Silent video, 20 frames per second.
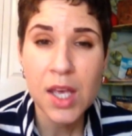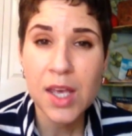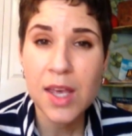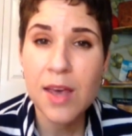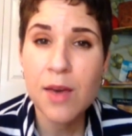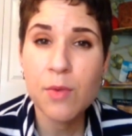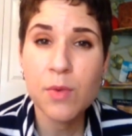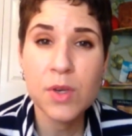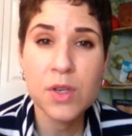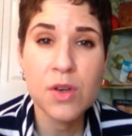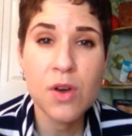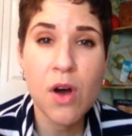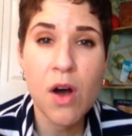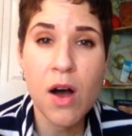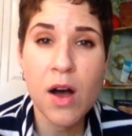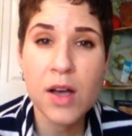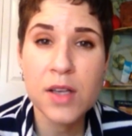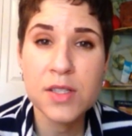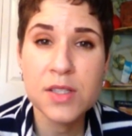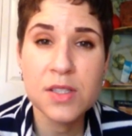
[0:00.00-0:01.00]
it would
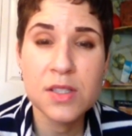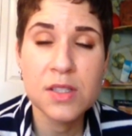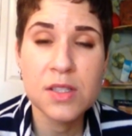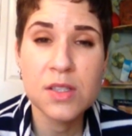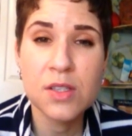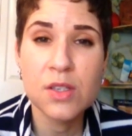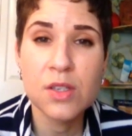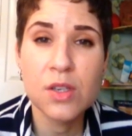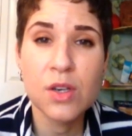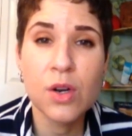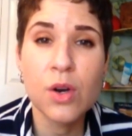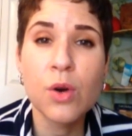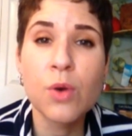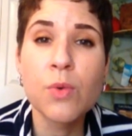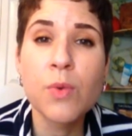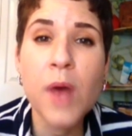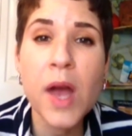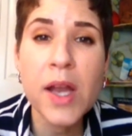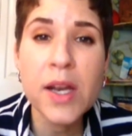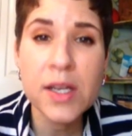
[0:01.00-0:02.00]
cause
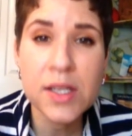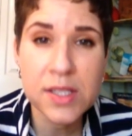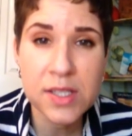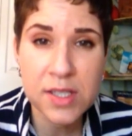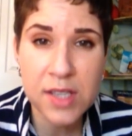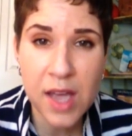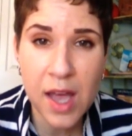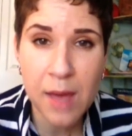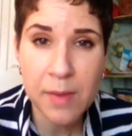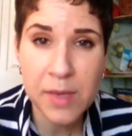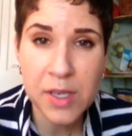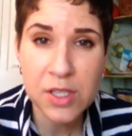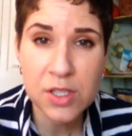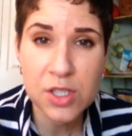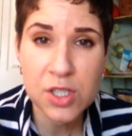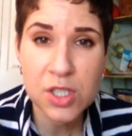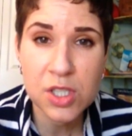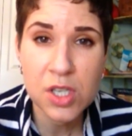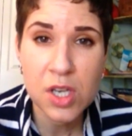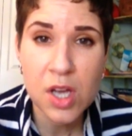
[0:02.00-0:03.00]
horrendous
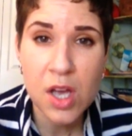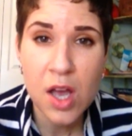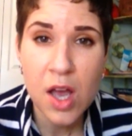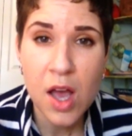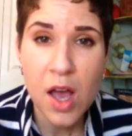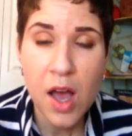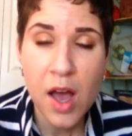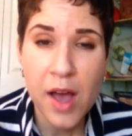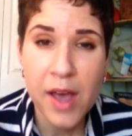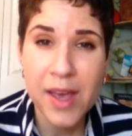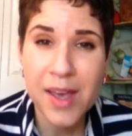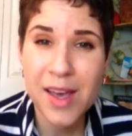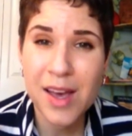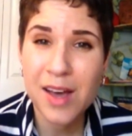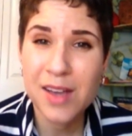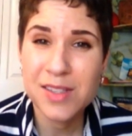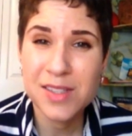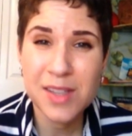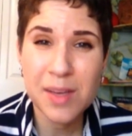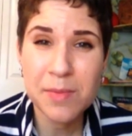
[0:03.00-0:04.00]
damage.
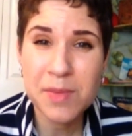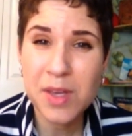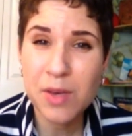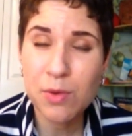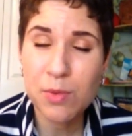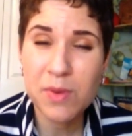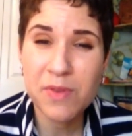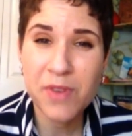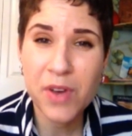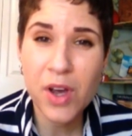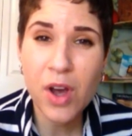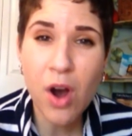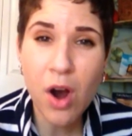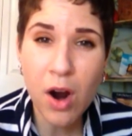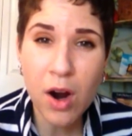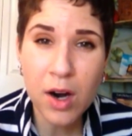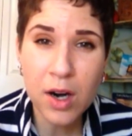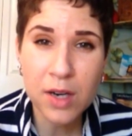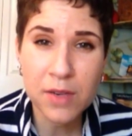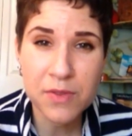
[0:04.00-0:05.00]
Something would be very
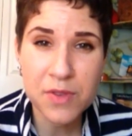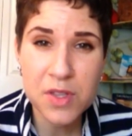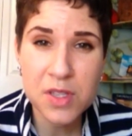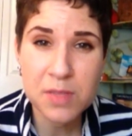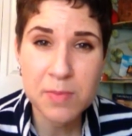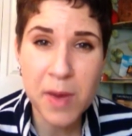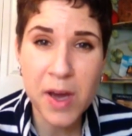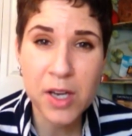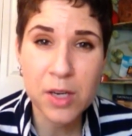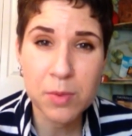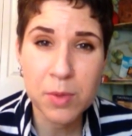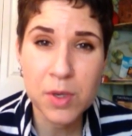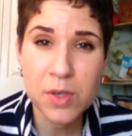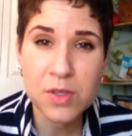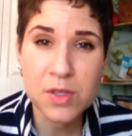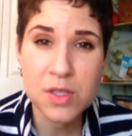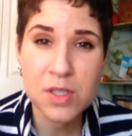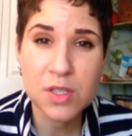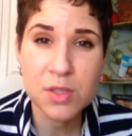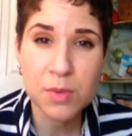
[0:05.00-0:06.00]
hard for the spider
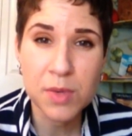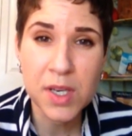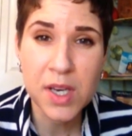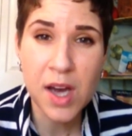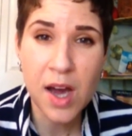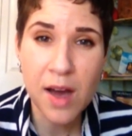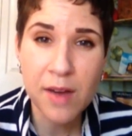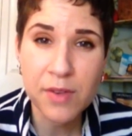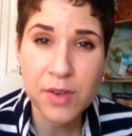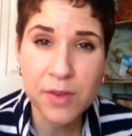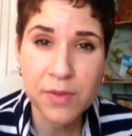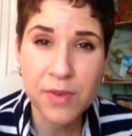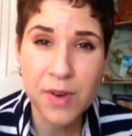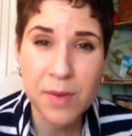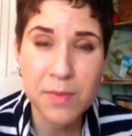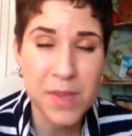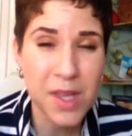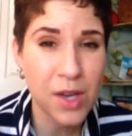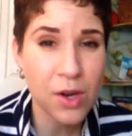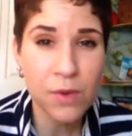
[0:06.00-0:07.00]
person to recover
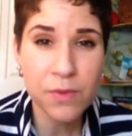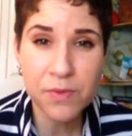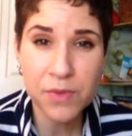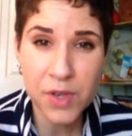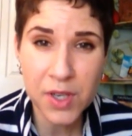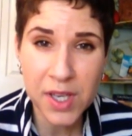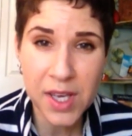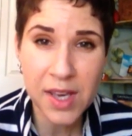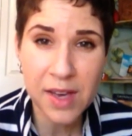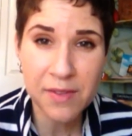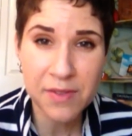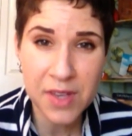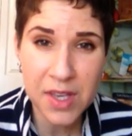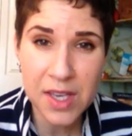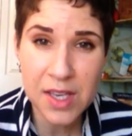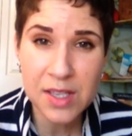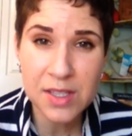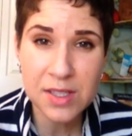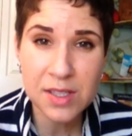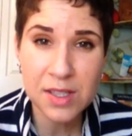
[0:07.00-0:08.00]
from. They don't forgive
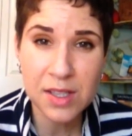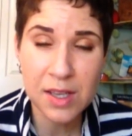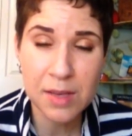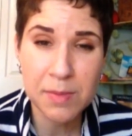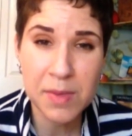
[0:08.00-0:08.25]
easily